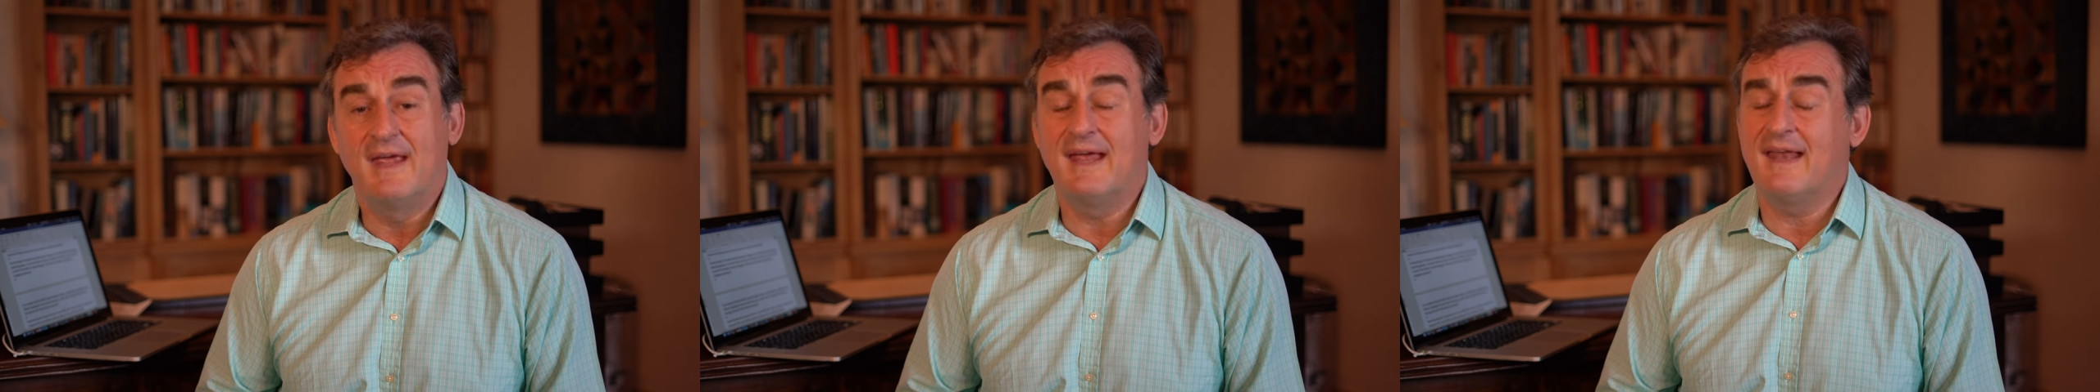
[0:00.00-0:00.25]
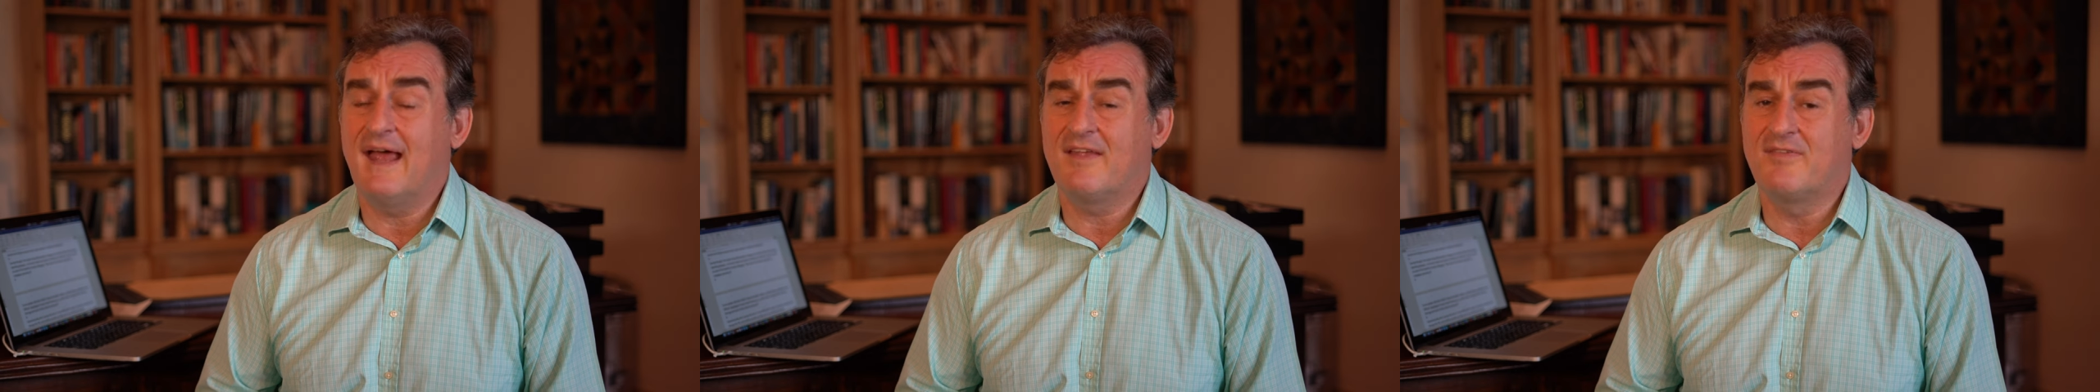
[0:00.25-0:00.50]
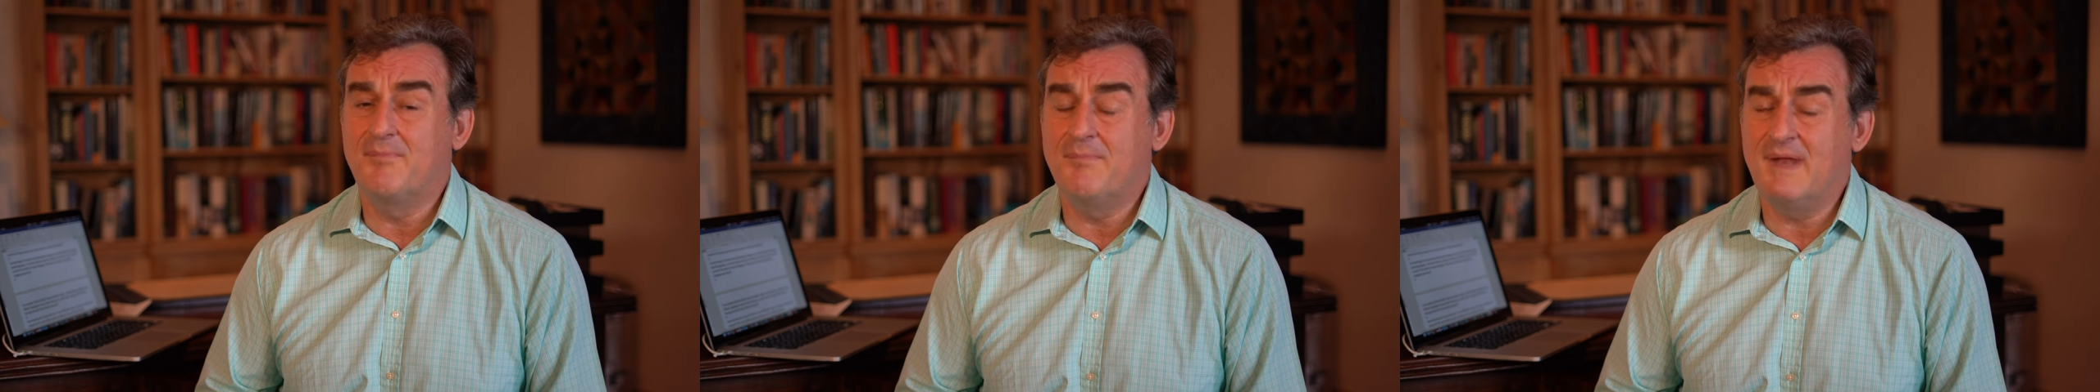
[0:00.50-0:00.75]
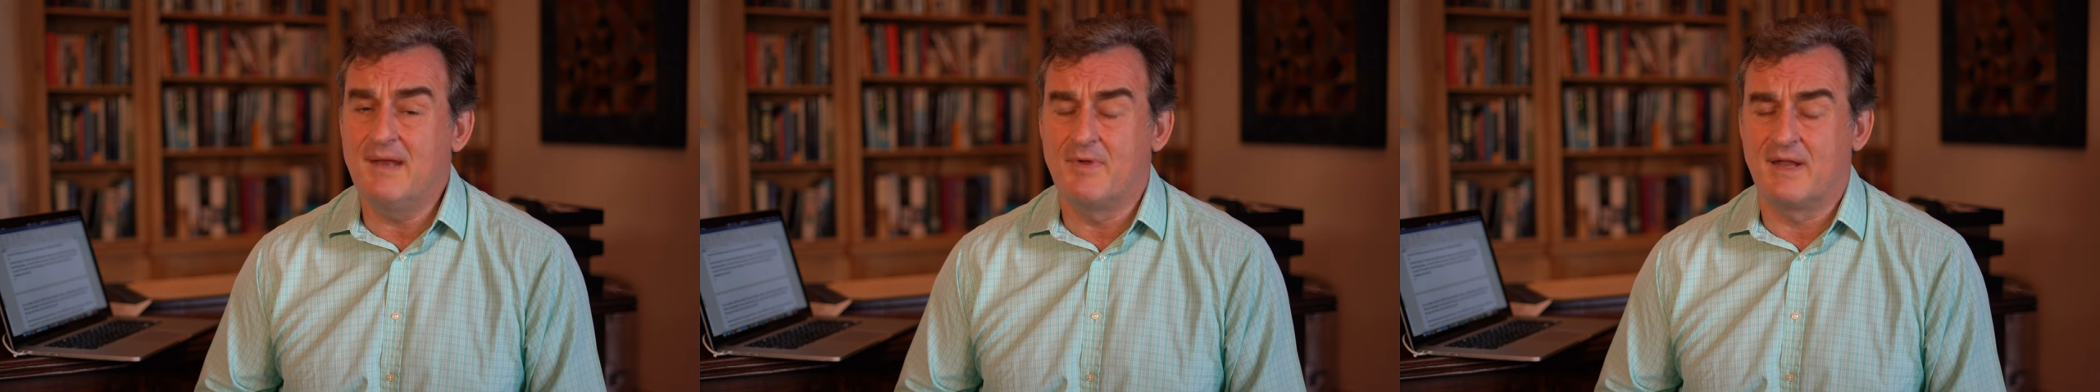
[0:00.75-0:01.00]
it has
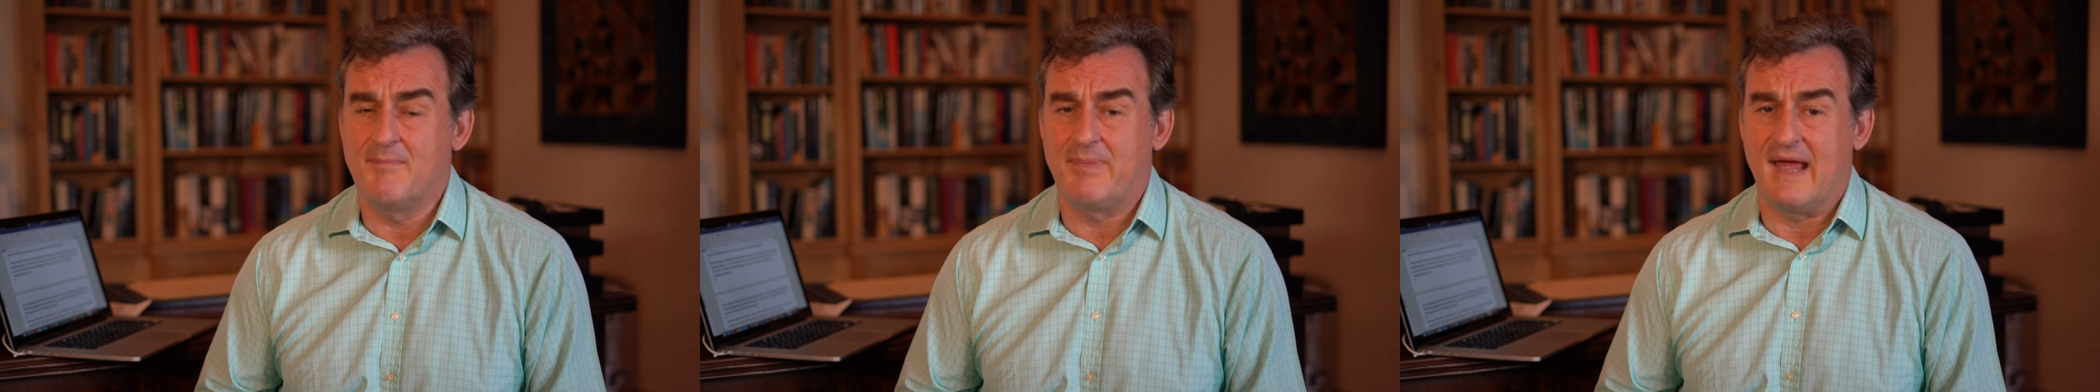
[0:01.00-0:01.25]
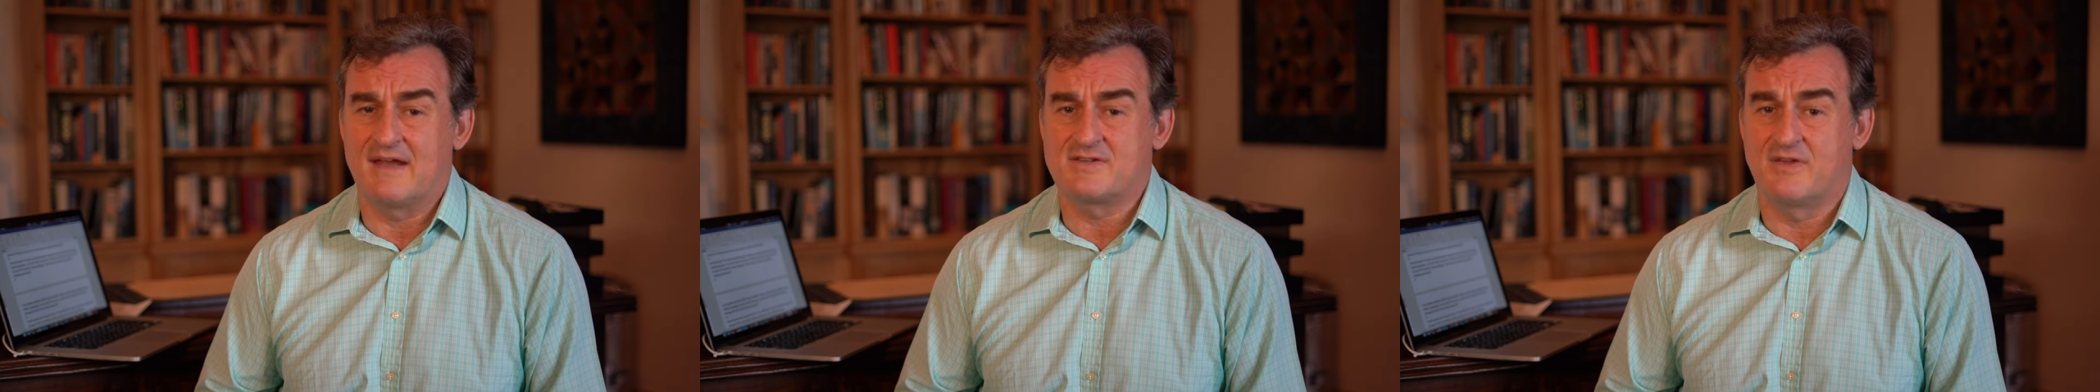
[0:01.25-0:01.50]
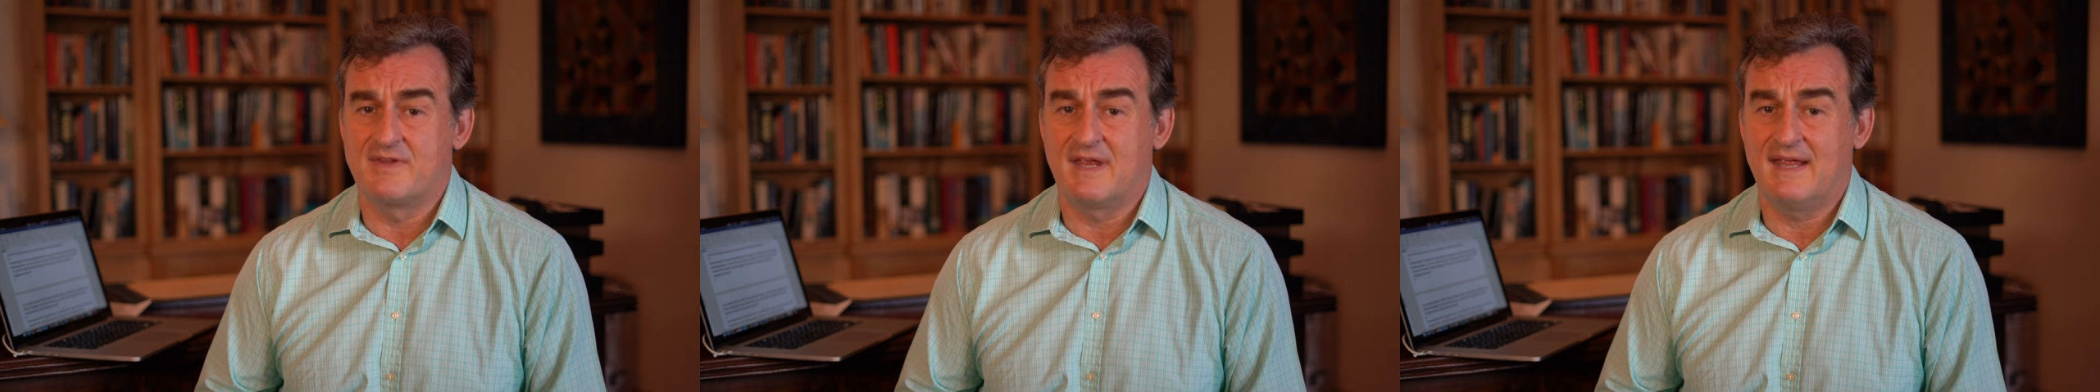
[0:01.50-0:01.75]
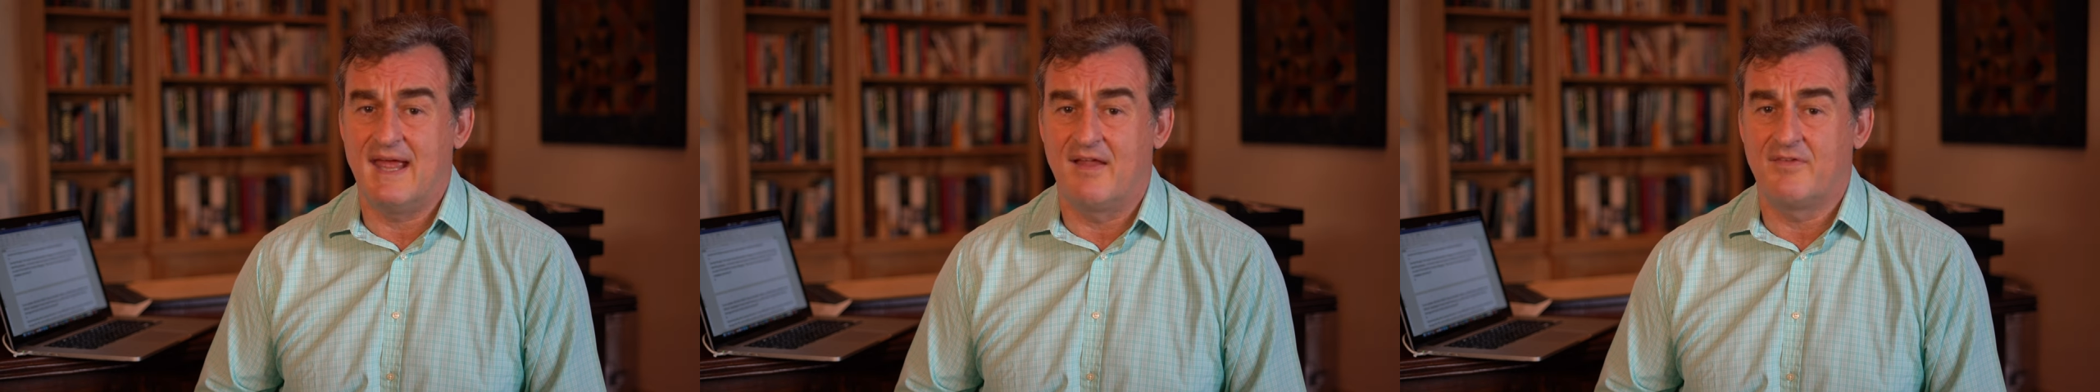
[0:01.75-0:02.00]
minimal impact on the
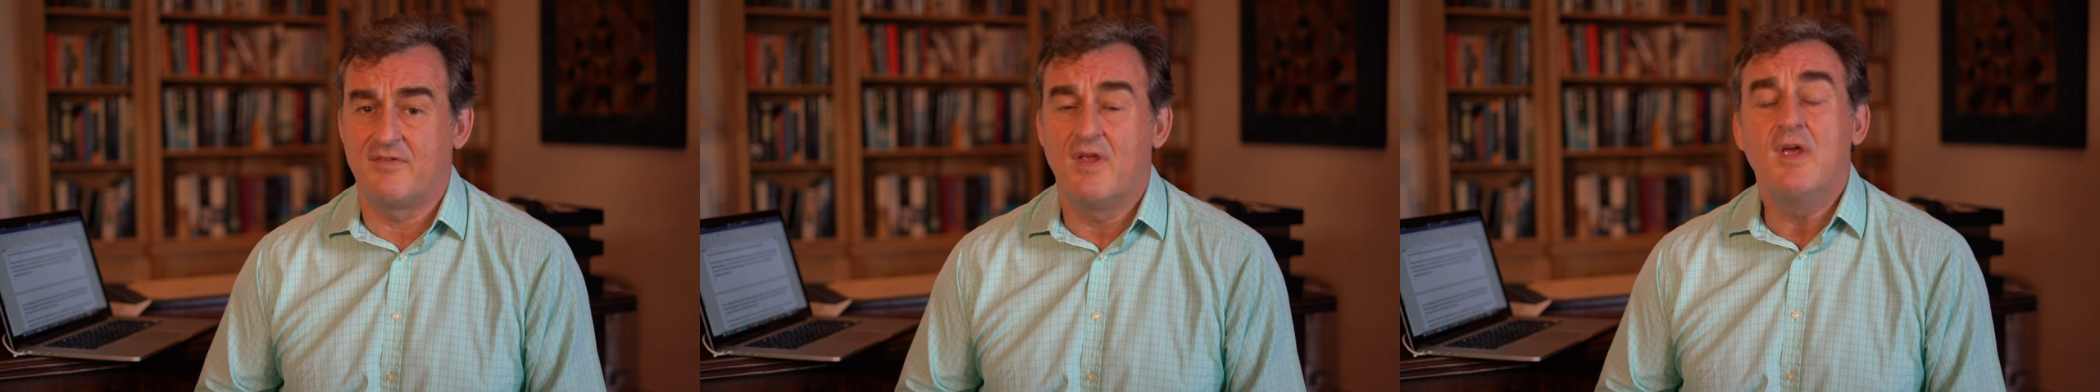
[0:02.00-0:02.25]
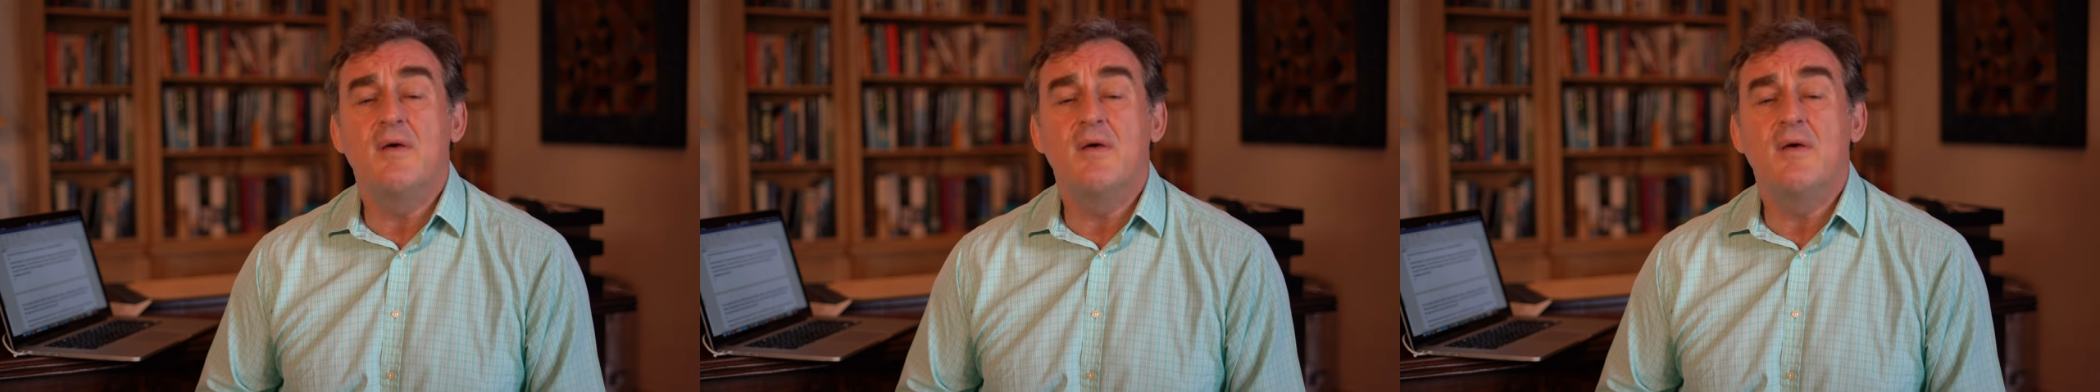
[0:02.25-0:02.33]
accounts,